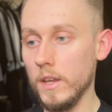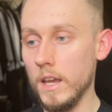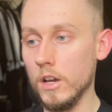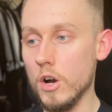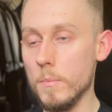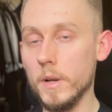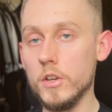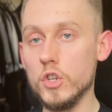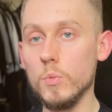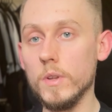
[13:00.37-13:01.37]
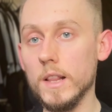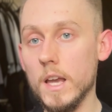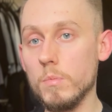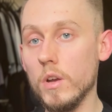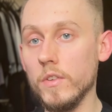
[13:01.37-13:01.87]
in combination with
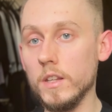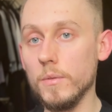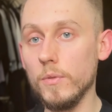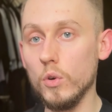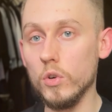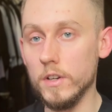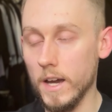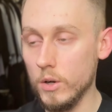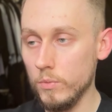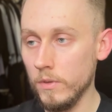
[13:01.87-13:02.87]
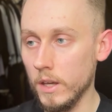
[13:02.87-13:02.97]
leg pressing the floor down.